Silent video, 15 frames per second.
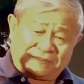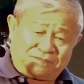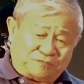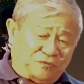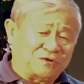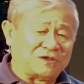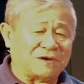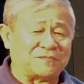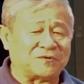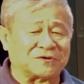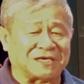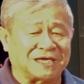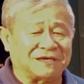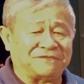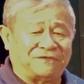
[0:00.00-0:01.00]
put your
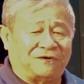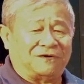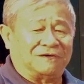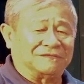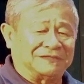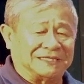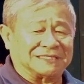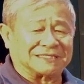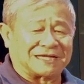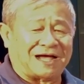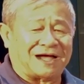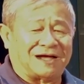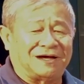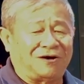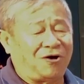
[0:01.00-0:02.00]
booking for this
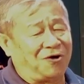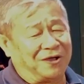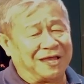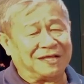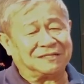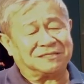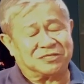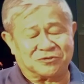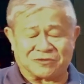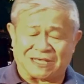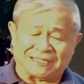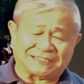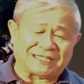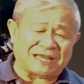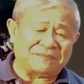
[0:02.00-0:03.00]
car, or else you
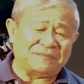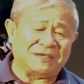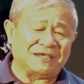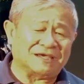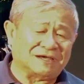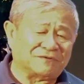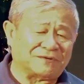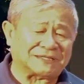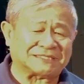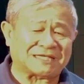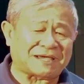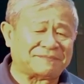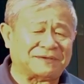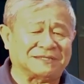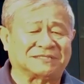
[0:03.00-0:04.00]
can send me a
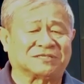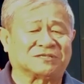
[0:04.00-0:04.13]
WhatsApp at